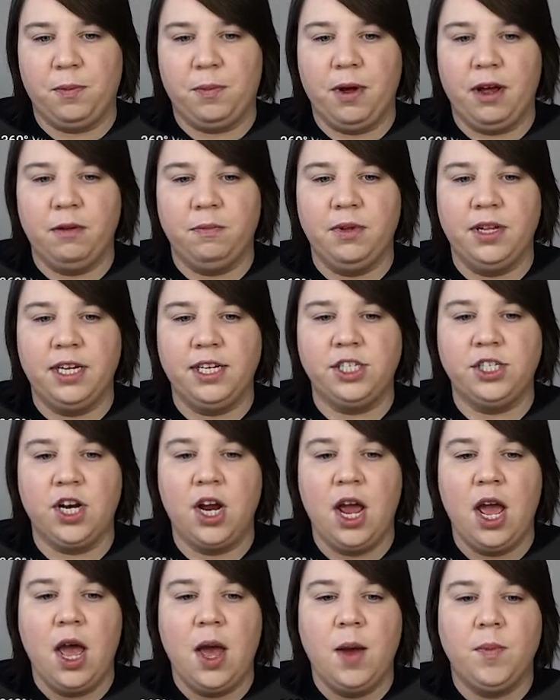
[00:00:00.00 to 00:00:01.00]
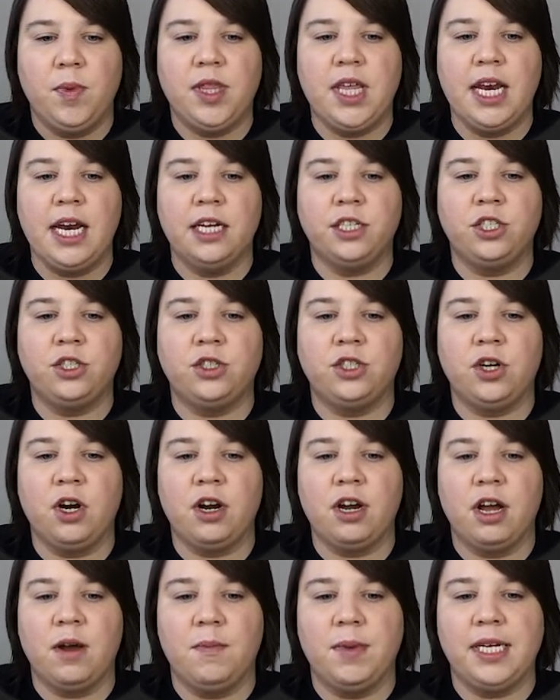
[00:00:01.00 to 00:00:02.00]
published. But then as you
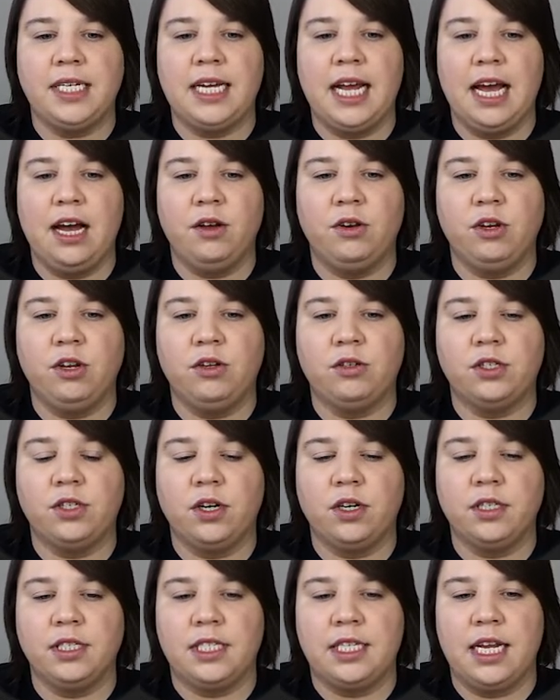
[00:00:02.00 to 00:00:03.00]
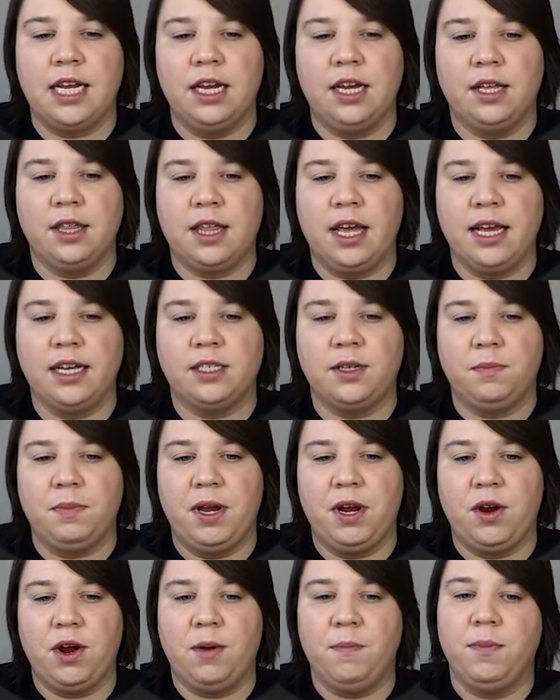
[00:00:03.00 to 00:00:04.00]
start coming down, you start seeing things
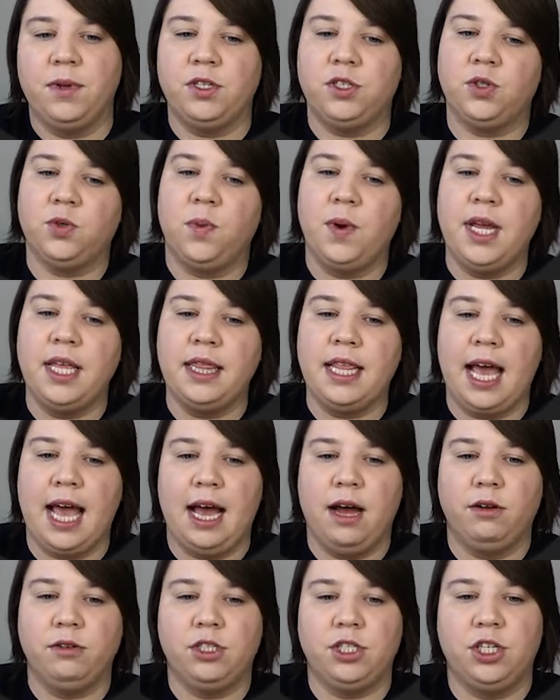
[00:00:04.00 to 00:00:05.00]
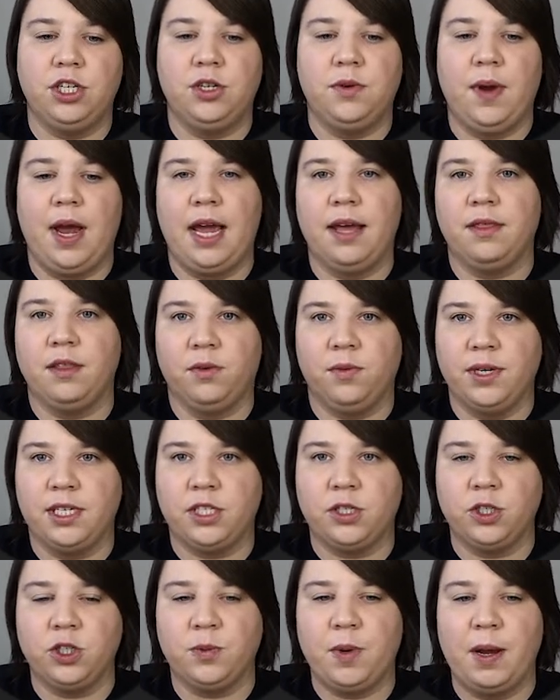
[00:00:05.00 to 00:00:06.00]
appearing between the how-to and the
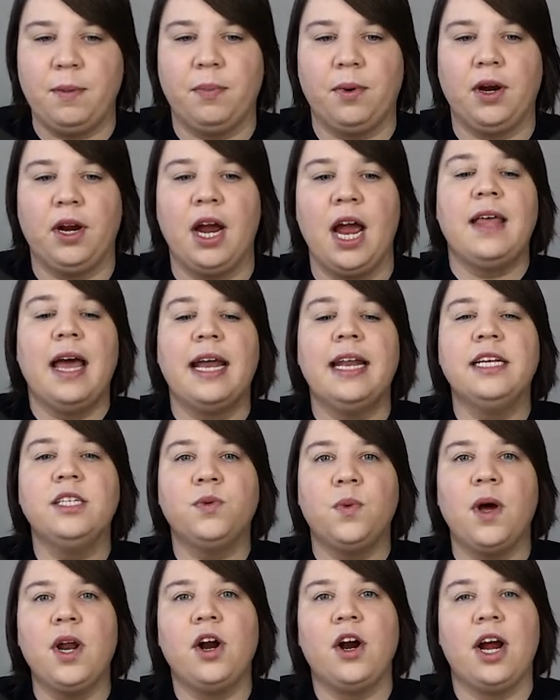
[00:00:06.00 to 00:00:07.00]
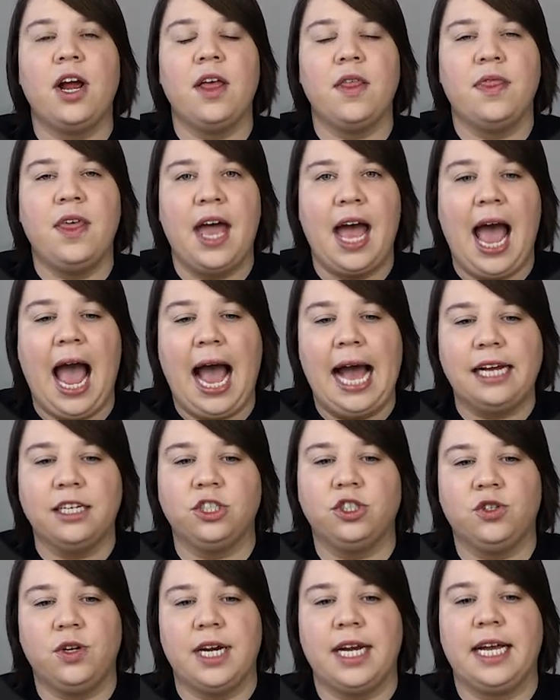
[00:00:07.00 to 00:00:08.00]
research paper. That is what the
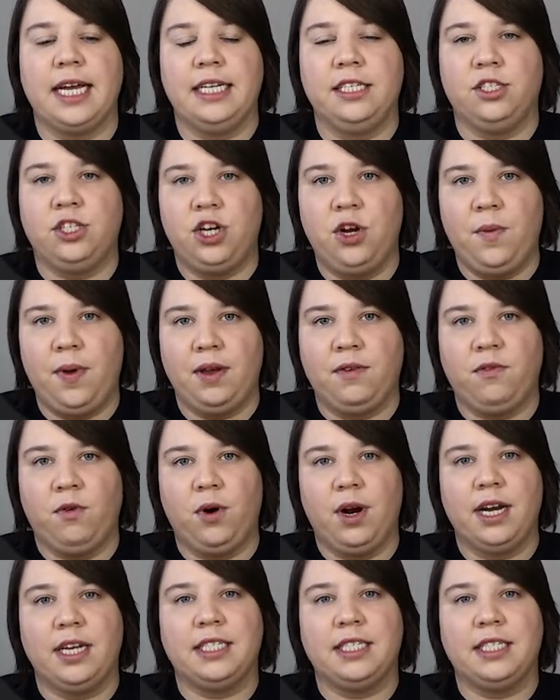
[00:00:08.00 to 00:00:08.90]
asterisk is doing for